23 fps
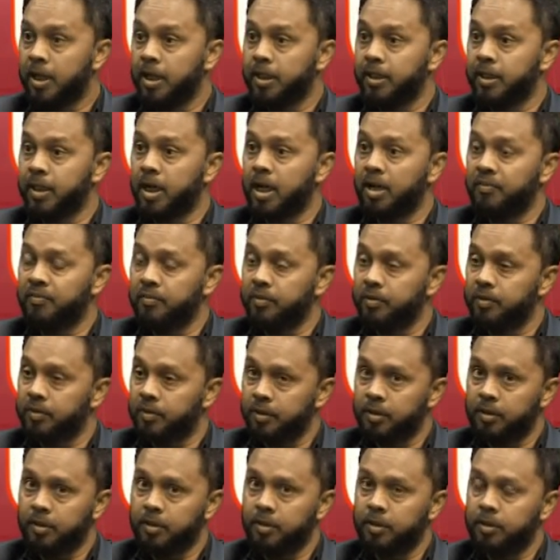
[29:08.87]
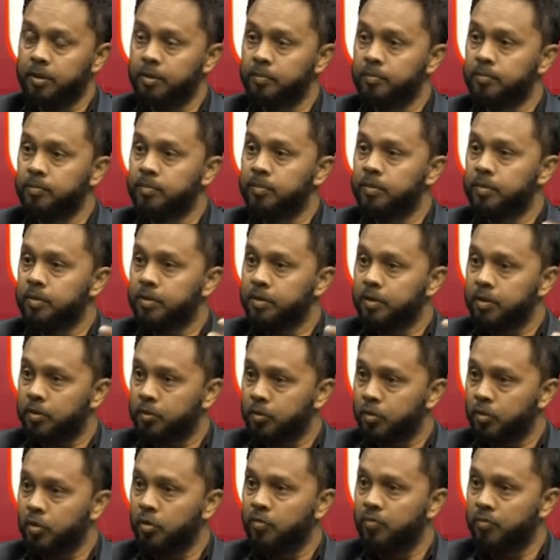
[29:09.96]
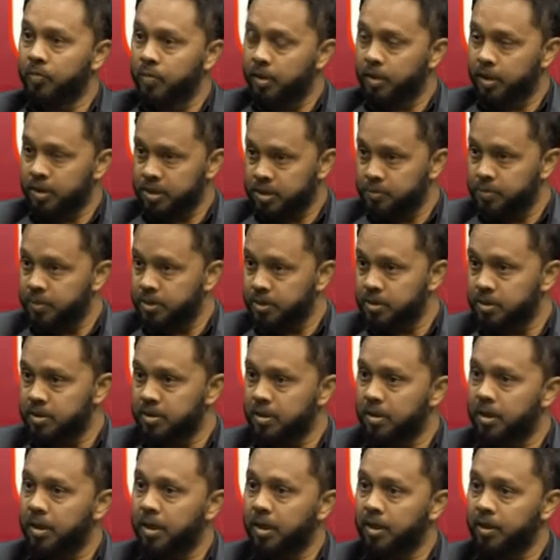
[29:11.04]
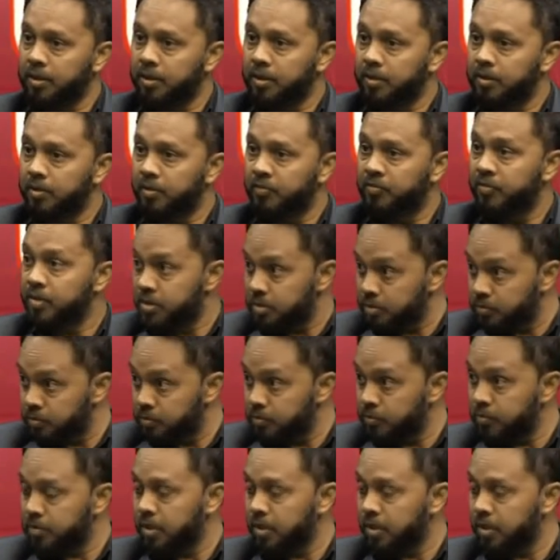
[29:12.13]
They have a uh, um, lot of activities like you know festival.